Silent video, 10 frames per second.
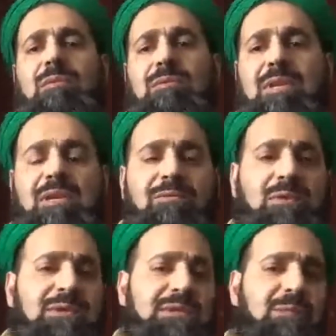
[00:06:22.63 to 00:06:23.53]
Take, for
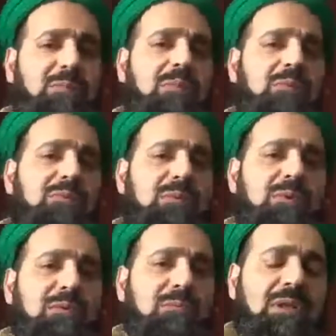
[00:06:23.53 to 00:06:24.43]
example,
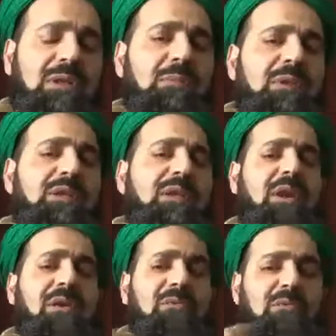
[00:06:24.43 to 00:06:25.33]
harmful